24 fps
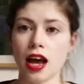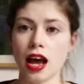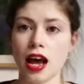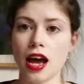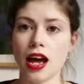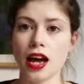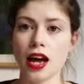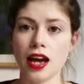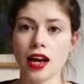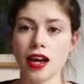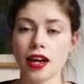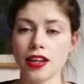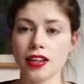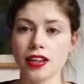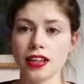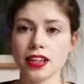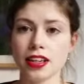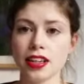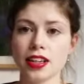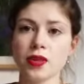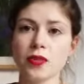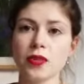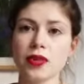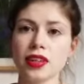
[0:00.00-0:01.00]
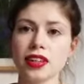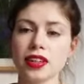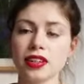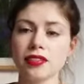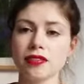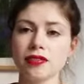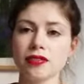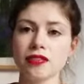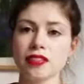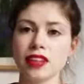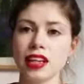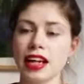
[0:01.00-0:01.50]
The little
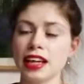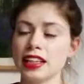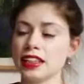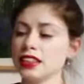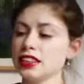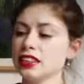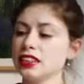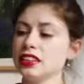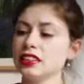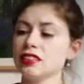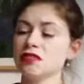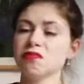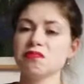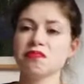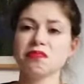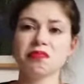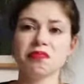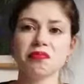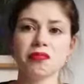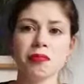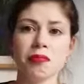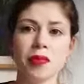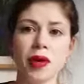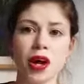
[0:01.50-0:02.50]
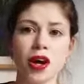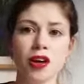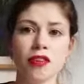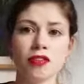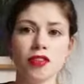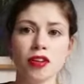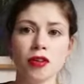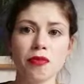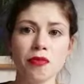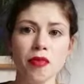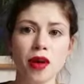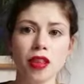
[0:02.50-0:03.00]
one lasts a bit
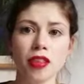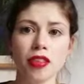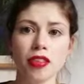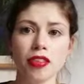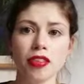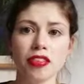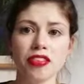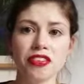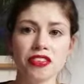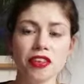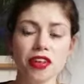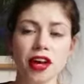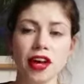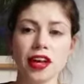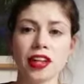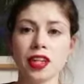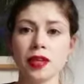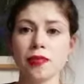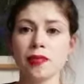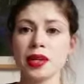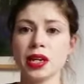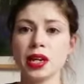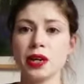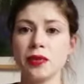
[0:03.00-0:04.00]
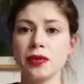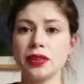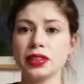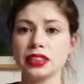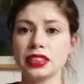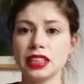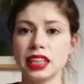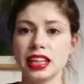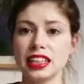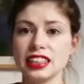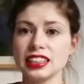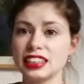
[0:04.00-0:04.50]
over a month, and the bigger
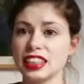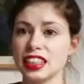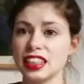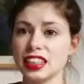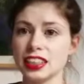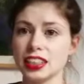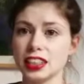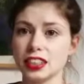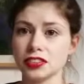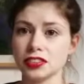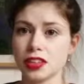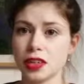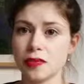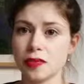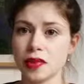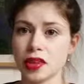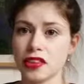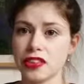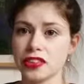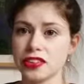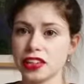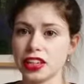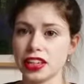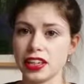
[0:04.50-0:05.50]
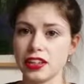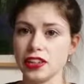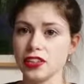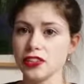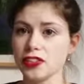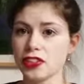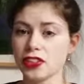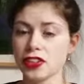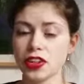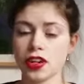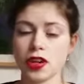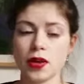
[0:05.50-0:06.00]
ones last at least 3 months
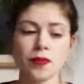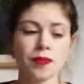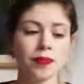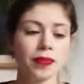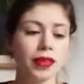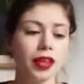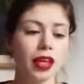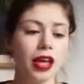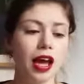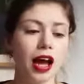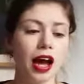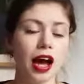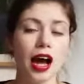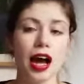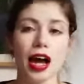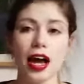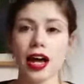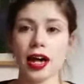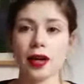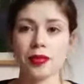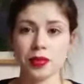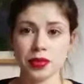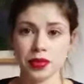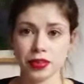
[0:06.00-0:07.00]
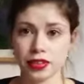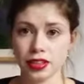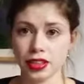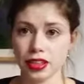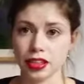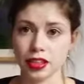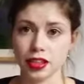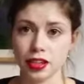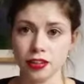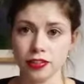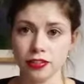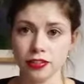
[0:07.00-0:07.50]
each. I
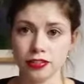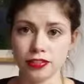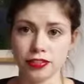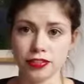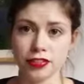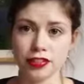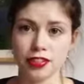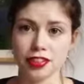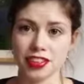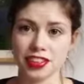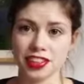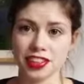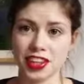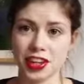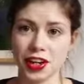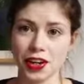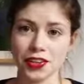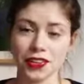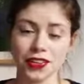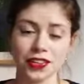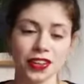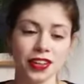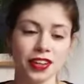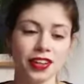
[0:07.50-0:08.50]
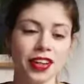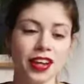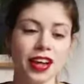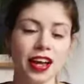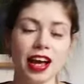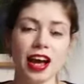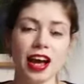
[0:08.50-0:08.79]
absolutely love this deodorant.